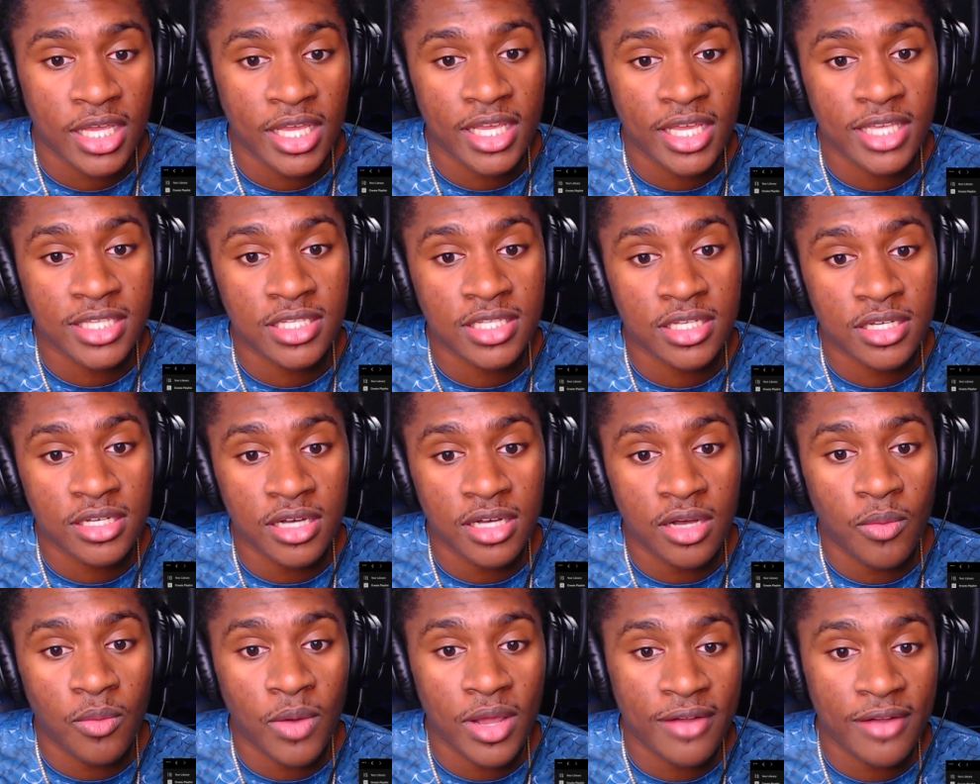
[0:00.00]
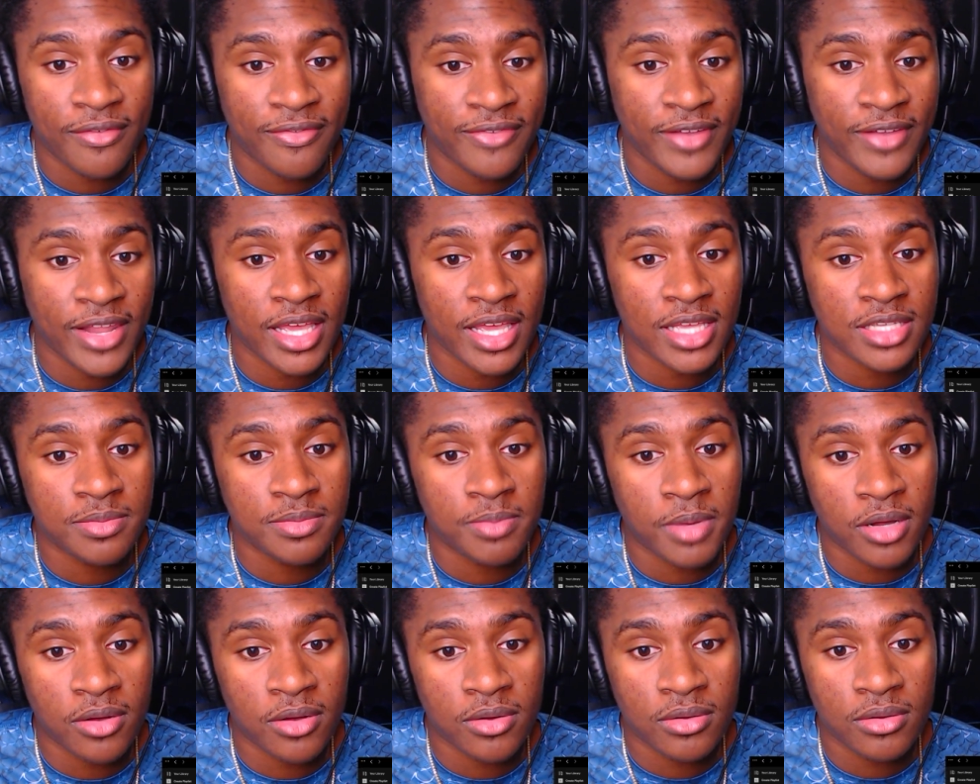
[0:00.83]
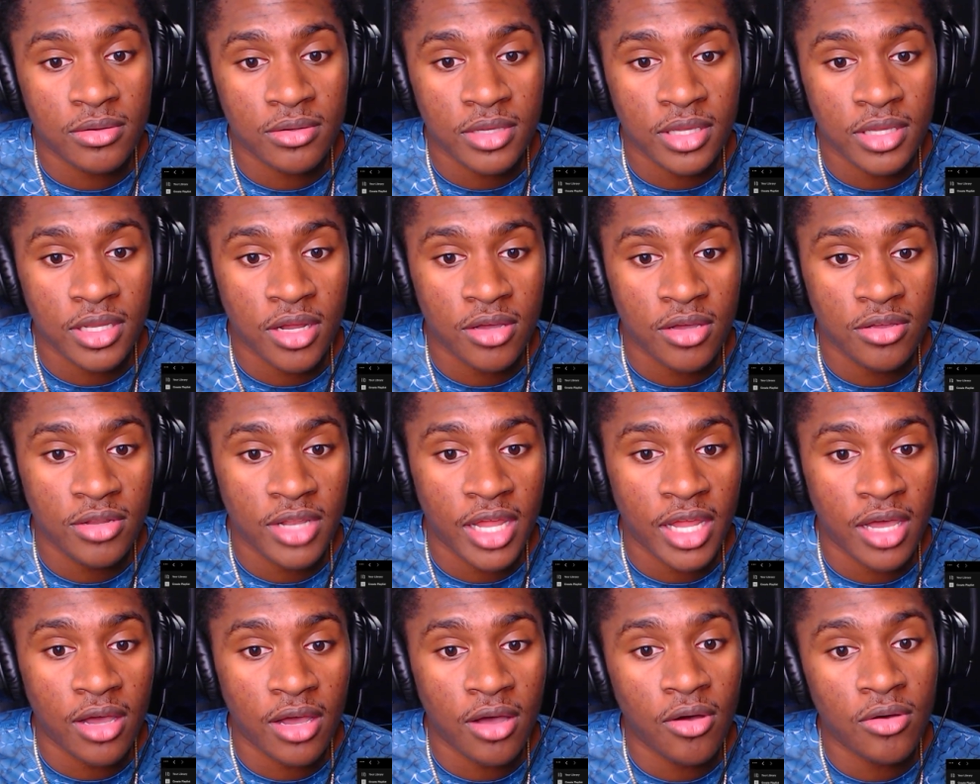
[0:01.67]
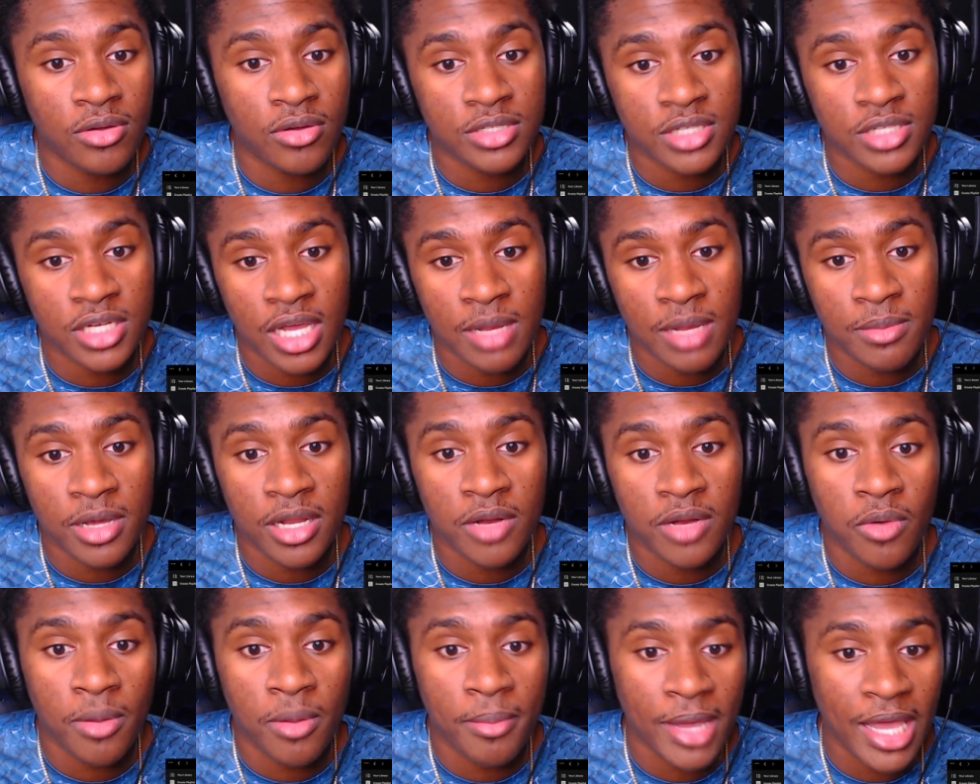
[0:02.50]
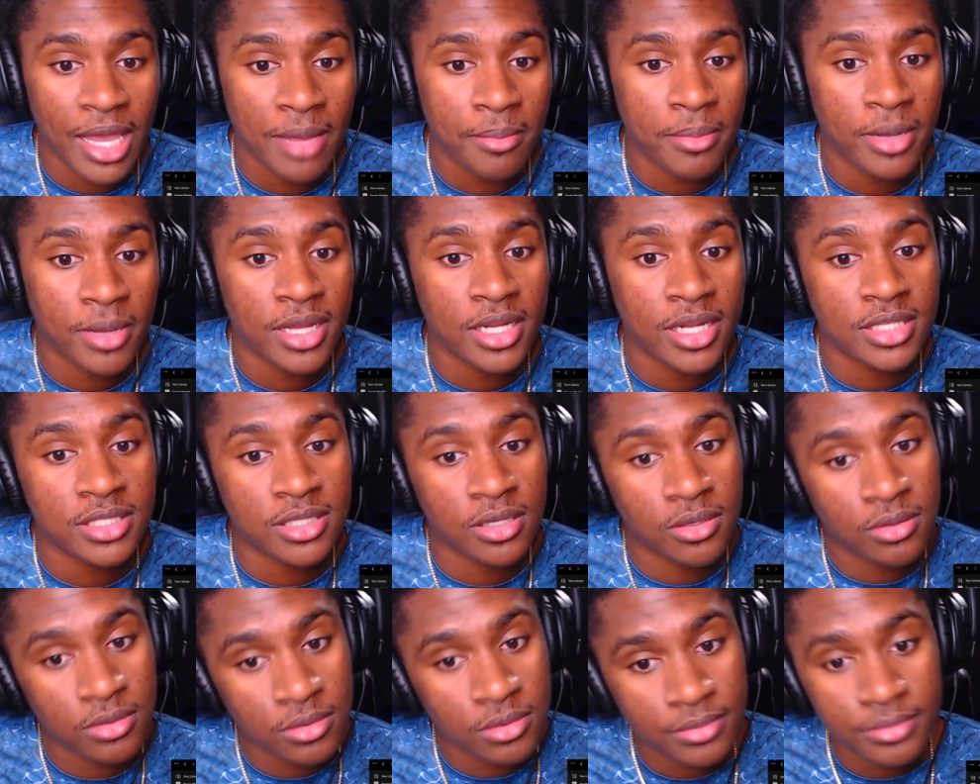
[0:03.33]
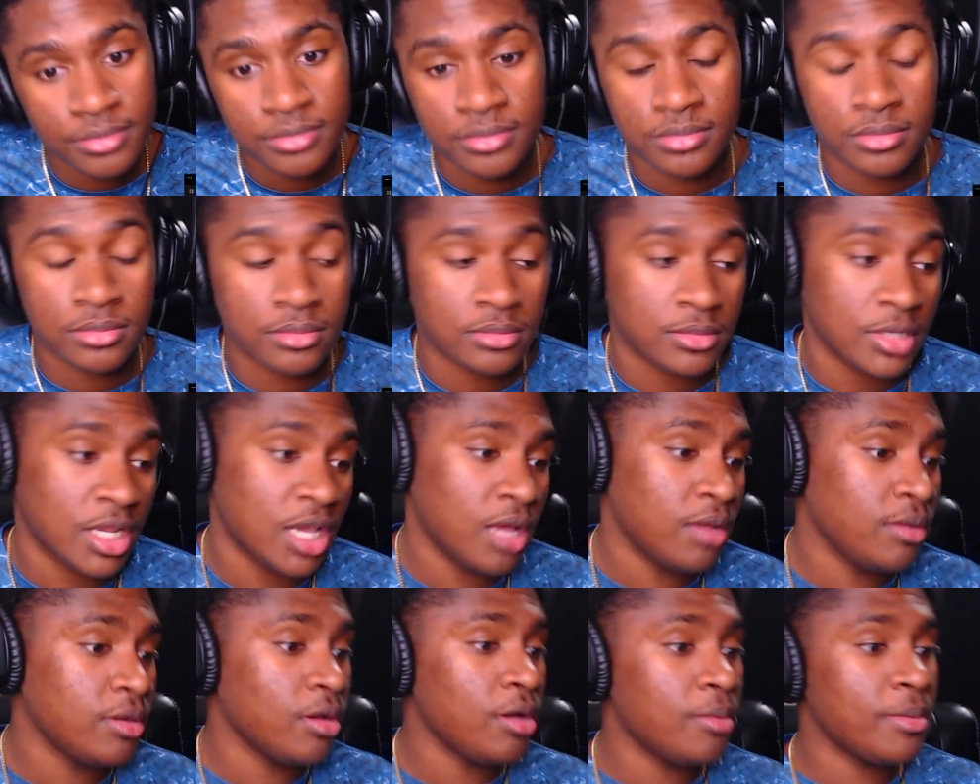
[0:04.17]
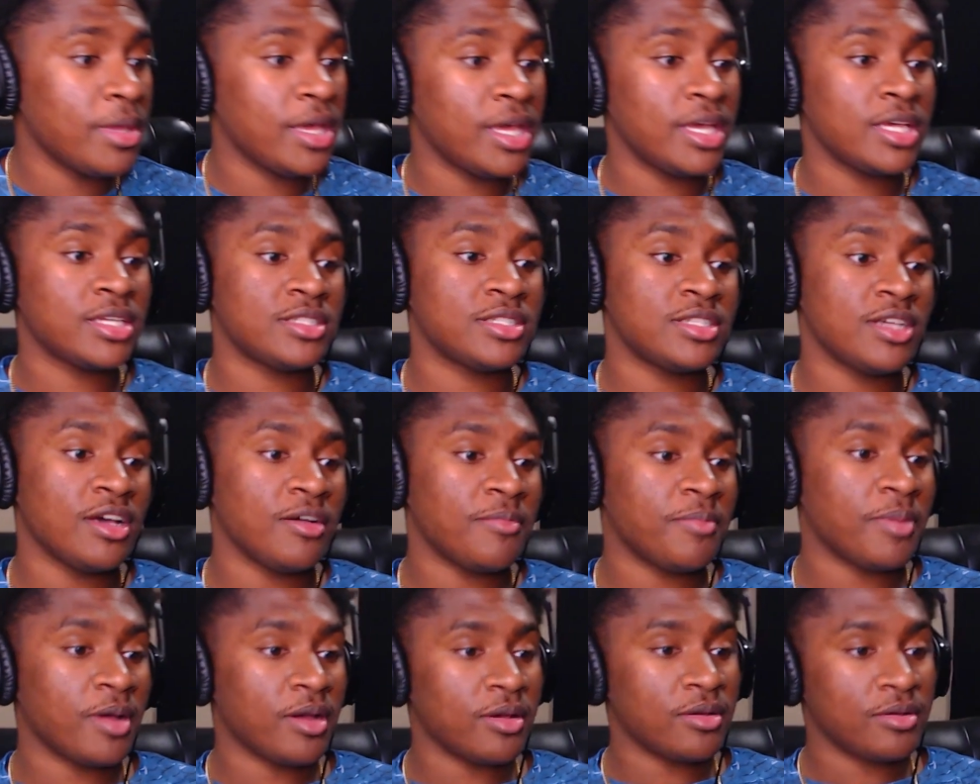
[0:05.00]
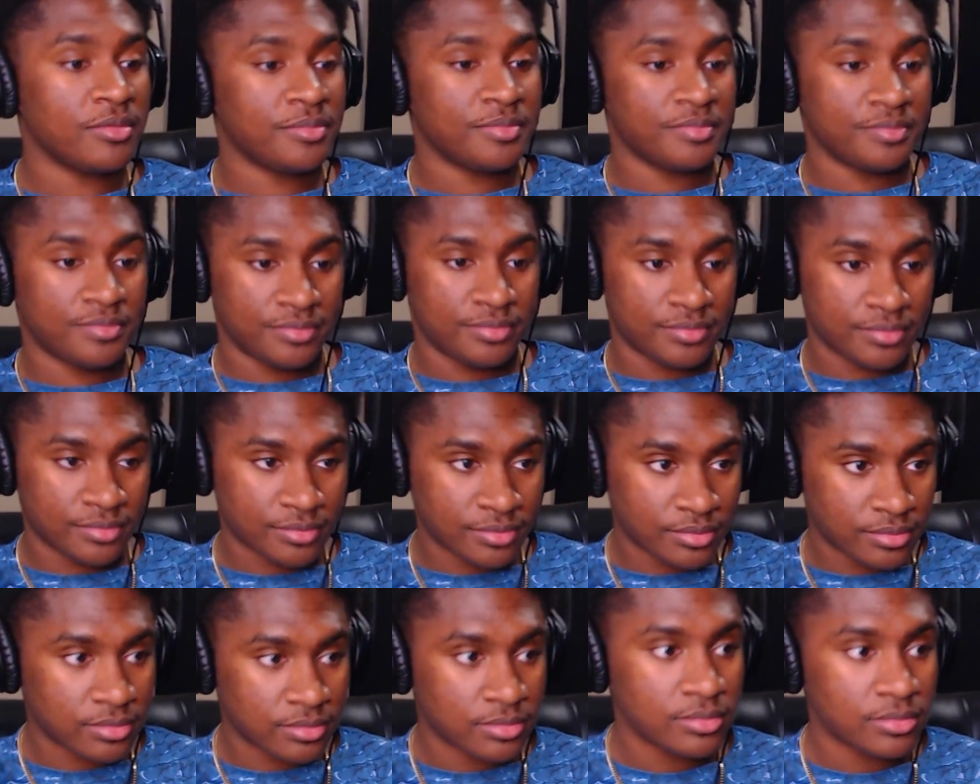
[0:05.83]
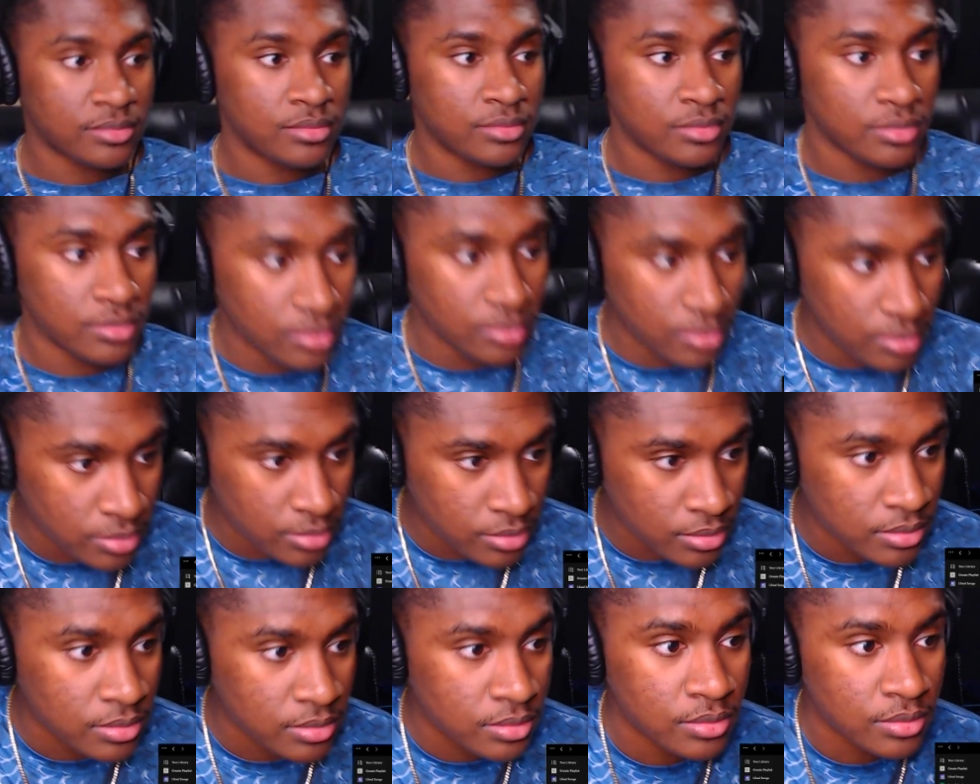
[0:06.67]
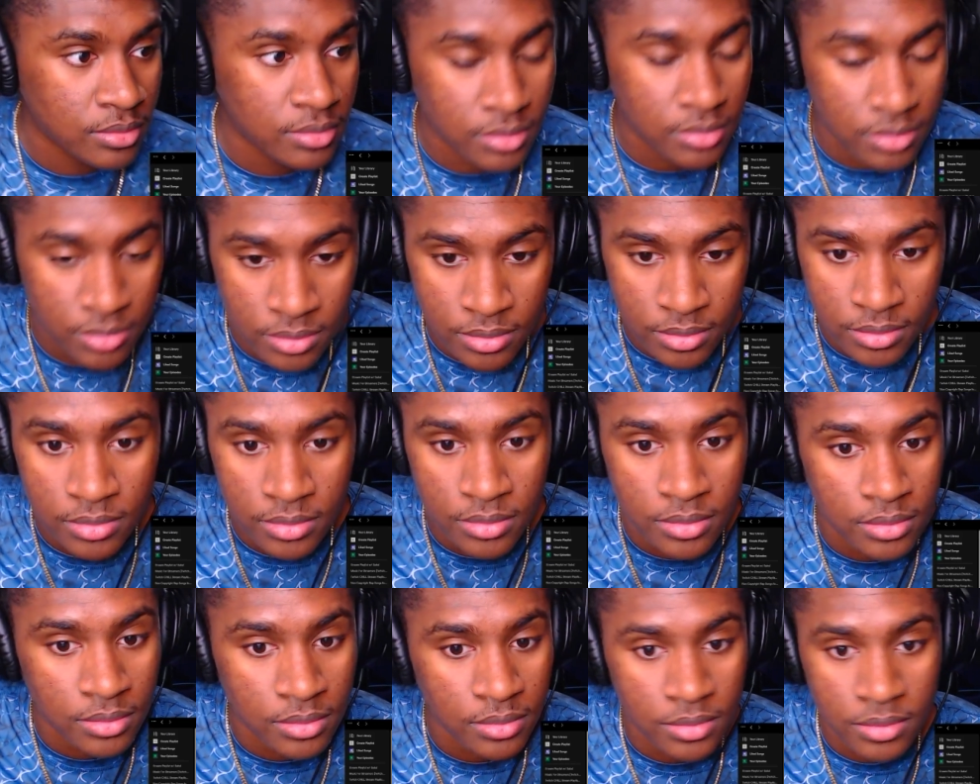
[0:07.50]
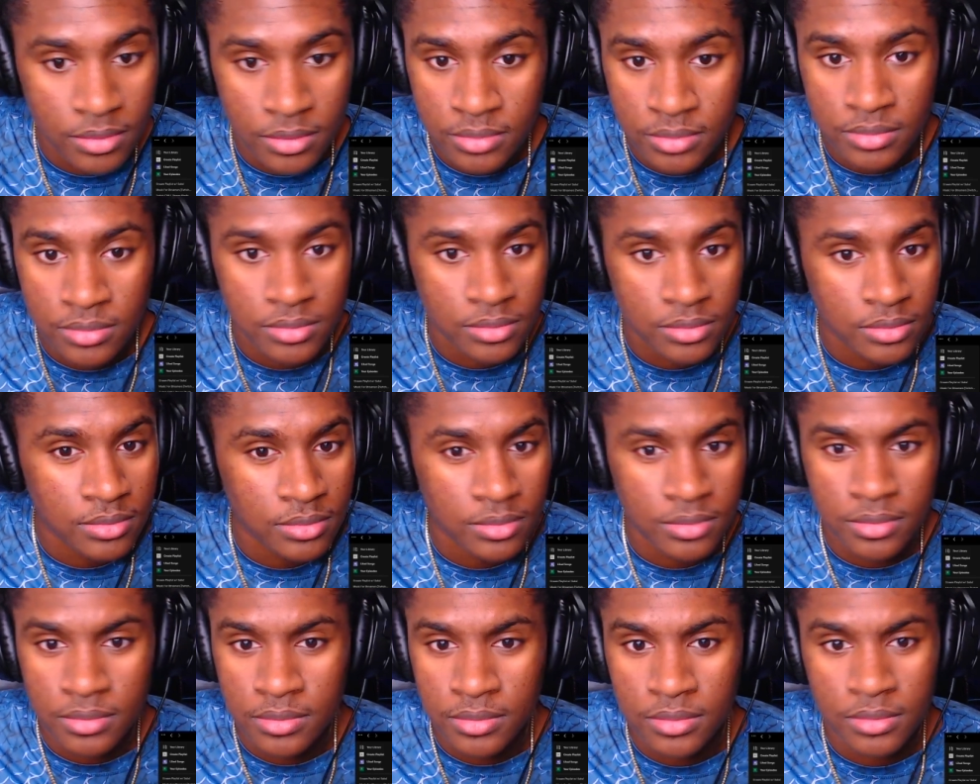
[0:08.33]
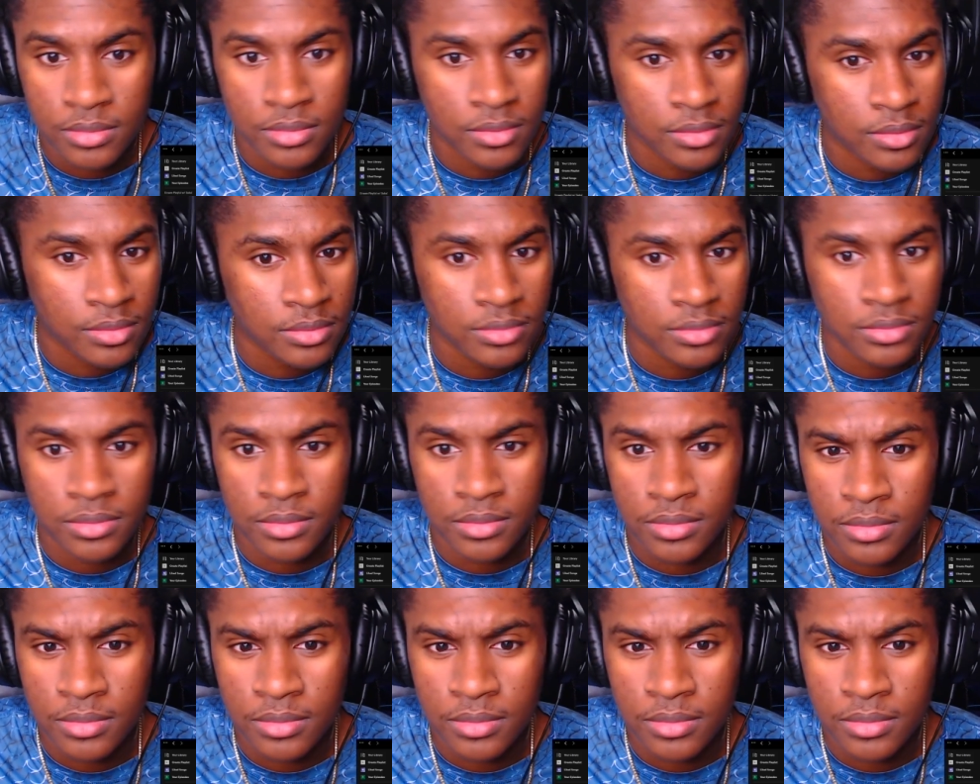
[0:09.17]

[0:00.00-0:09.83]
it's a good way to flex, bro. You know, you like, oh, Junk, I'm out there with Bad Bunny, so... I don't know, man. It's tough, bro. Ya tú sabes dónde van. Un saludo para los haters que son